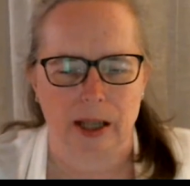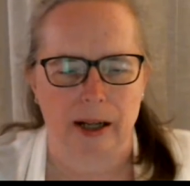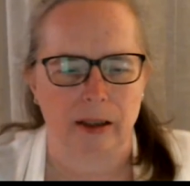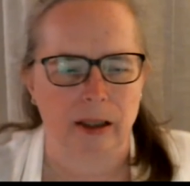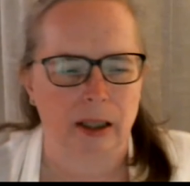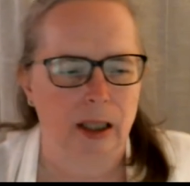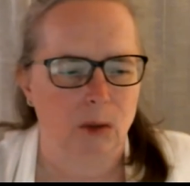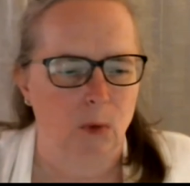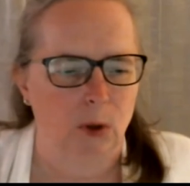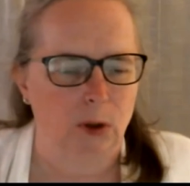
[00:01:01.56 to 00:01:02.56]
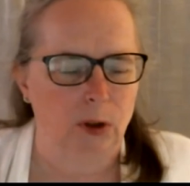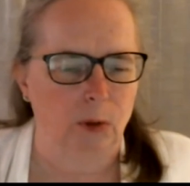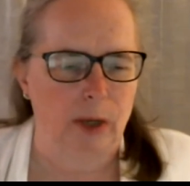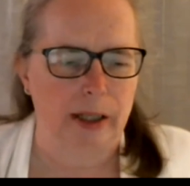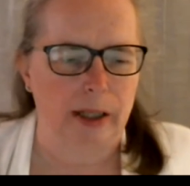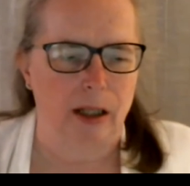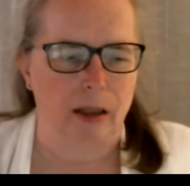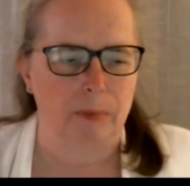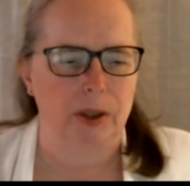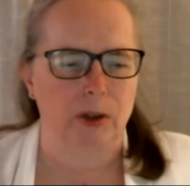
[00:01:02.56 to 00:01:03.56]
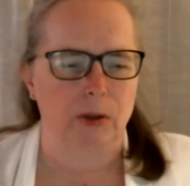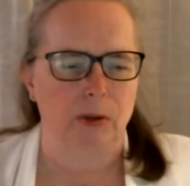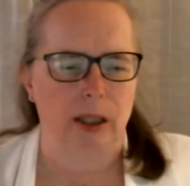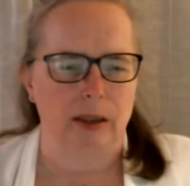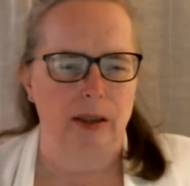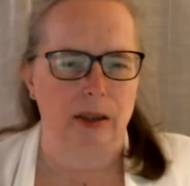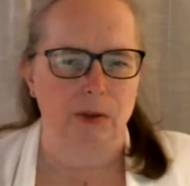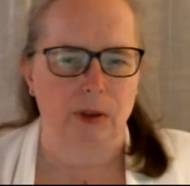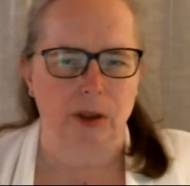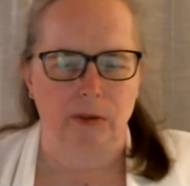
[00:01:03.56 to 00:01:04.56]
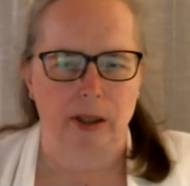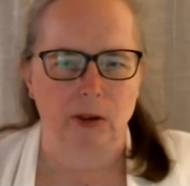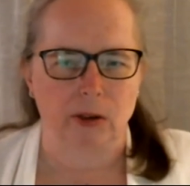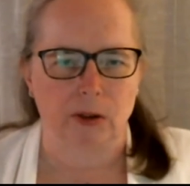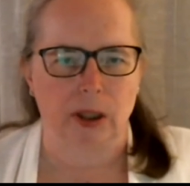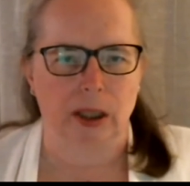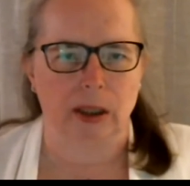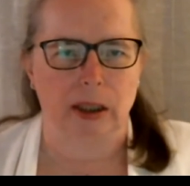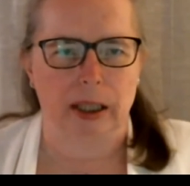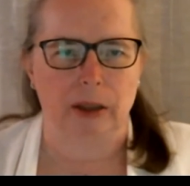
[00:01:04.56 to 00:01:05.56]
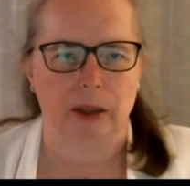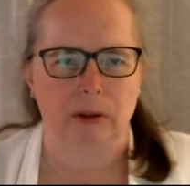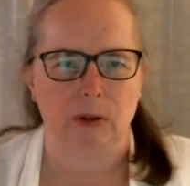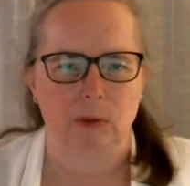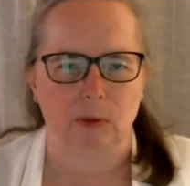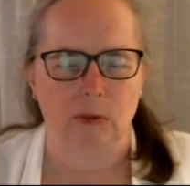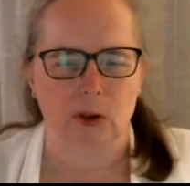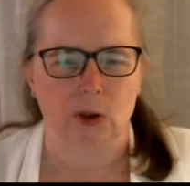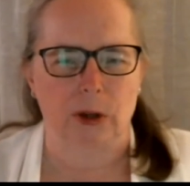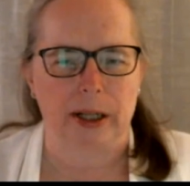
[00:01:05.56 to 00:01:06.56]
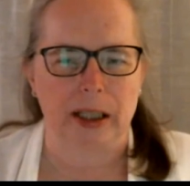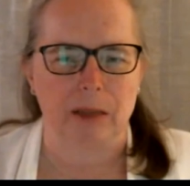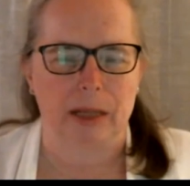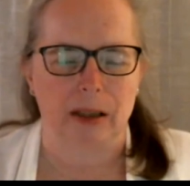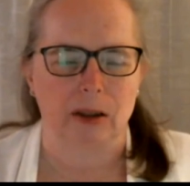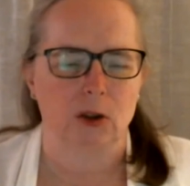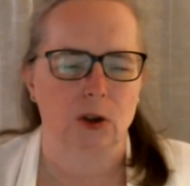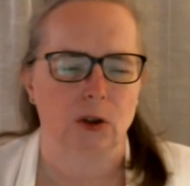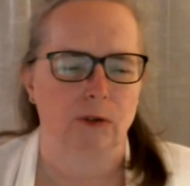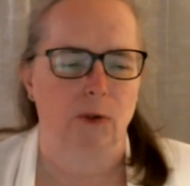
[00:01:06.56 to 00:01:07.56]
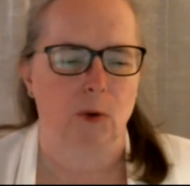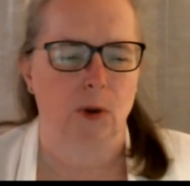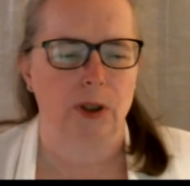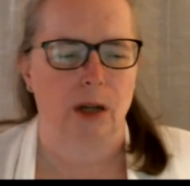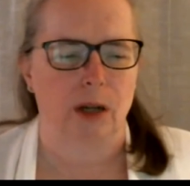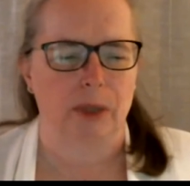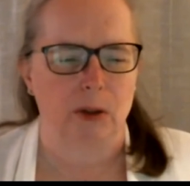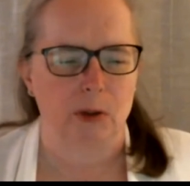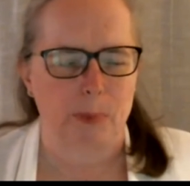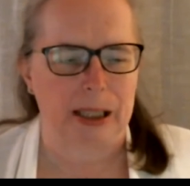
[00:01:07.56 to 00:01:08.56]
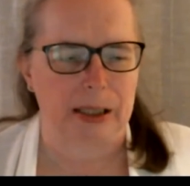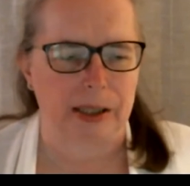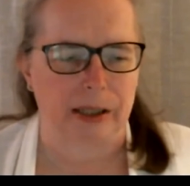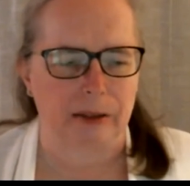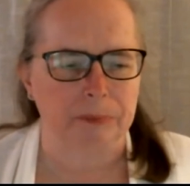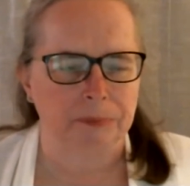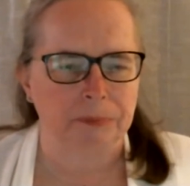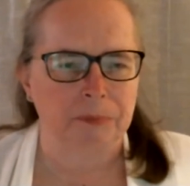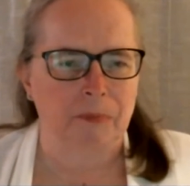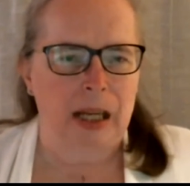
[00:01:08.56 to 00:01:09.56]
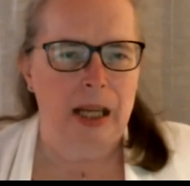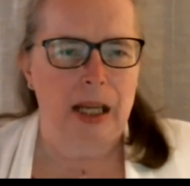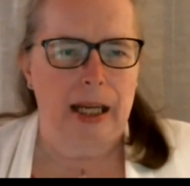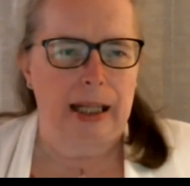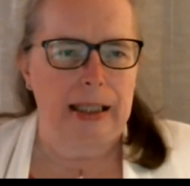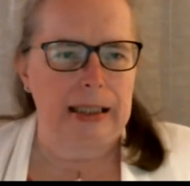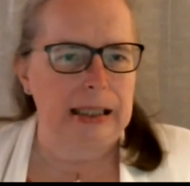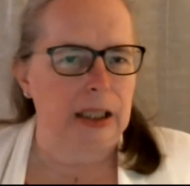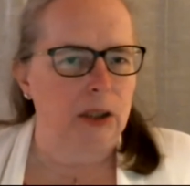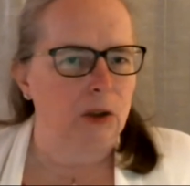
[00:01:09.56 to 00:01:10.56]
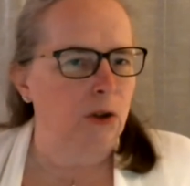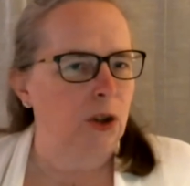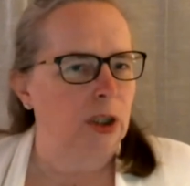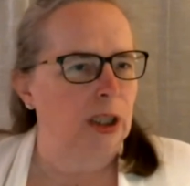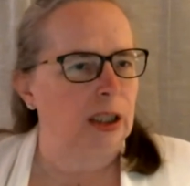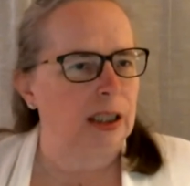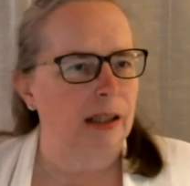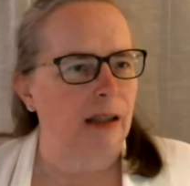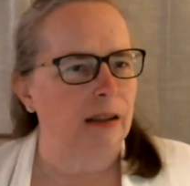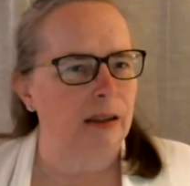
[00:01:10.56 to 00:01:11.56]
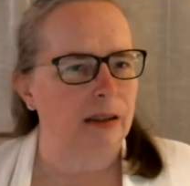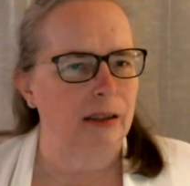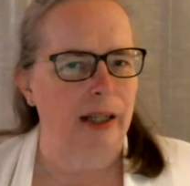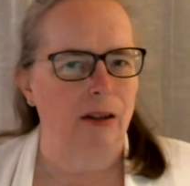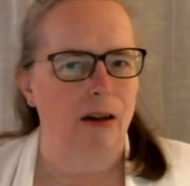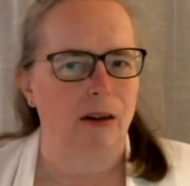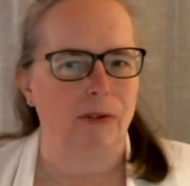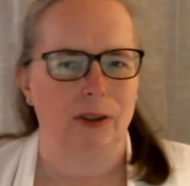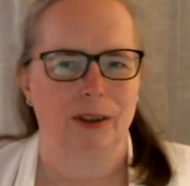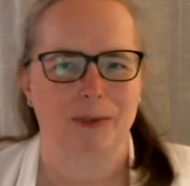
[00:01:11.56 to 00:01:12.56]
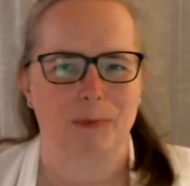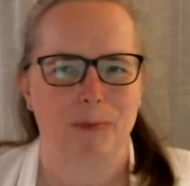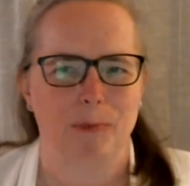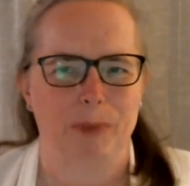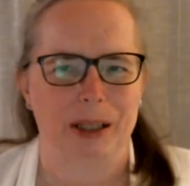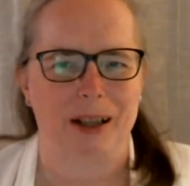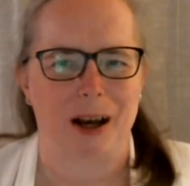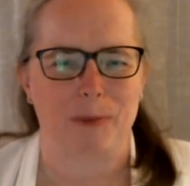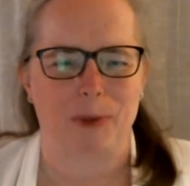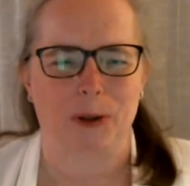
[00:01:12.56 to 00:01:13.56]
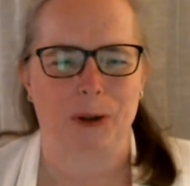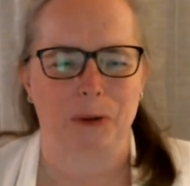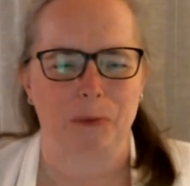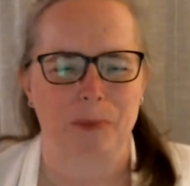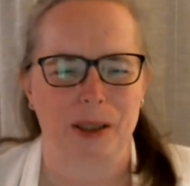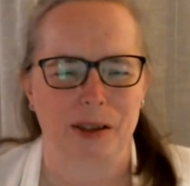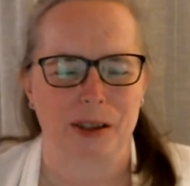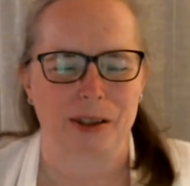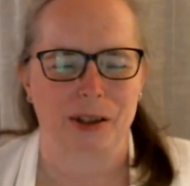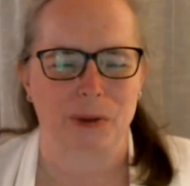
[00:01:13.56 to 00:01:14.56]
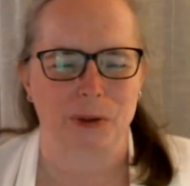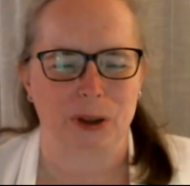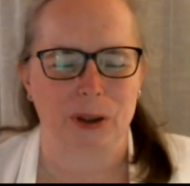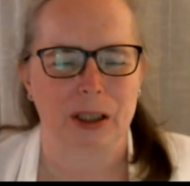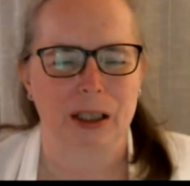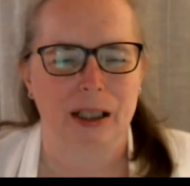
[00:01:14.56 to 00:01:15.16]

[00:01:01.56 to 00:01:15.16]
that, worked her way up to a district director and a training manager for Domino's Pizza until she decided to take off and become her own business owner.